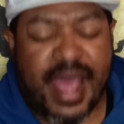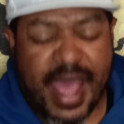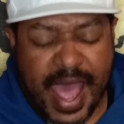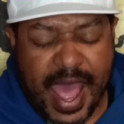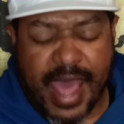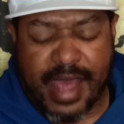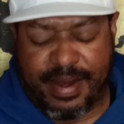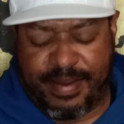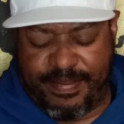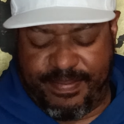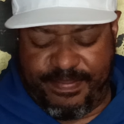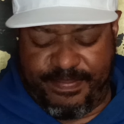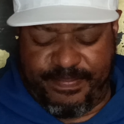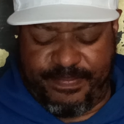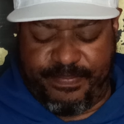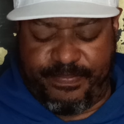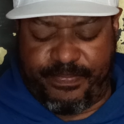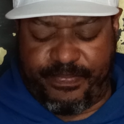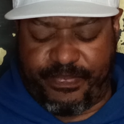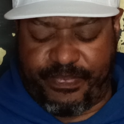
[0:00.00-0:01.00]
And
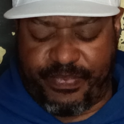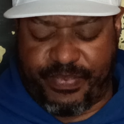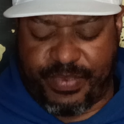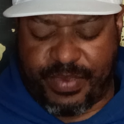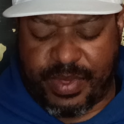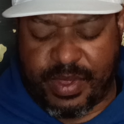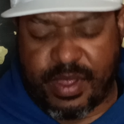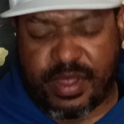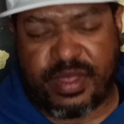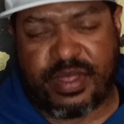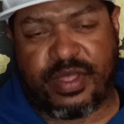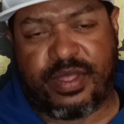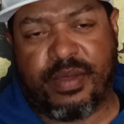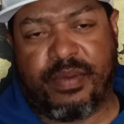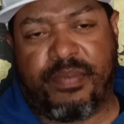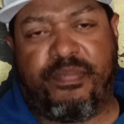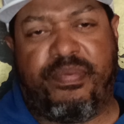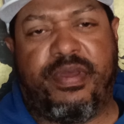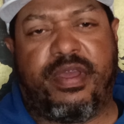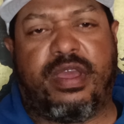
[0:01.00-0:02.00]

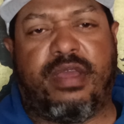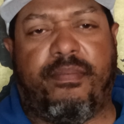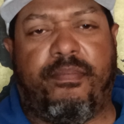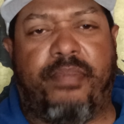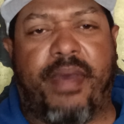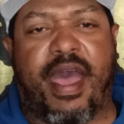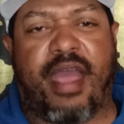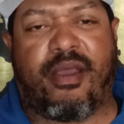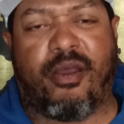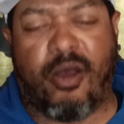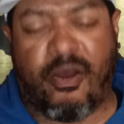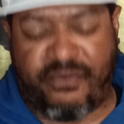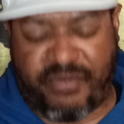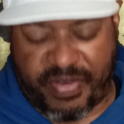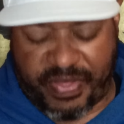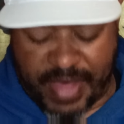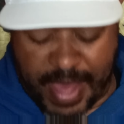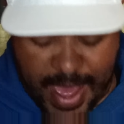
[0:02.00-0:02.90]
to piggyback off of